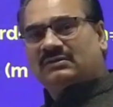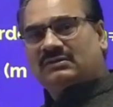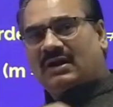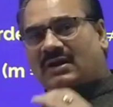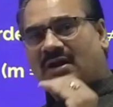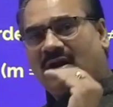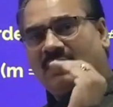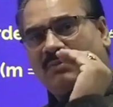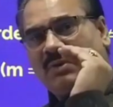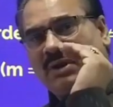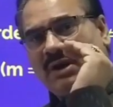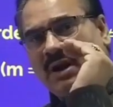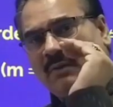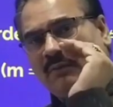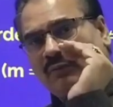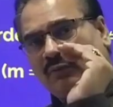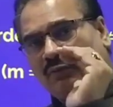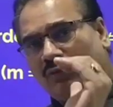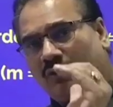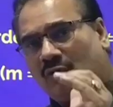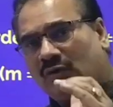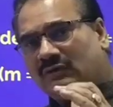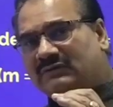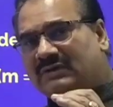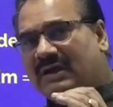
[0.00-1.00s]
the number of
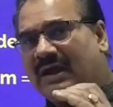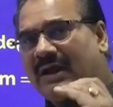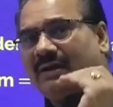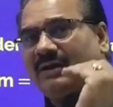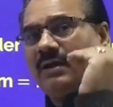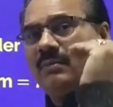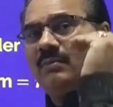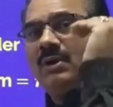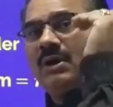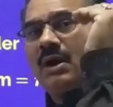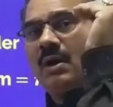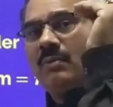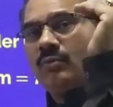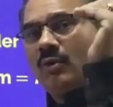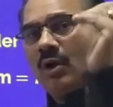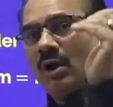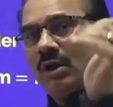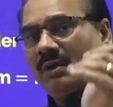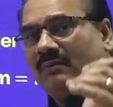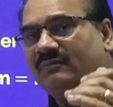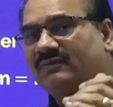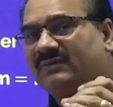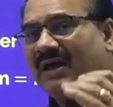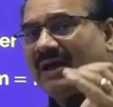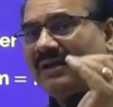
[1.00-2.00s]
rows and number of
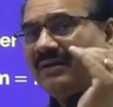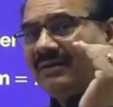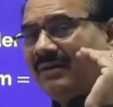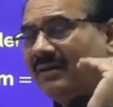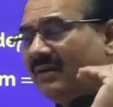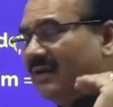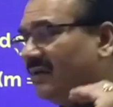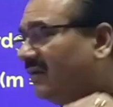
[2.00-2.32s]
columns are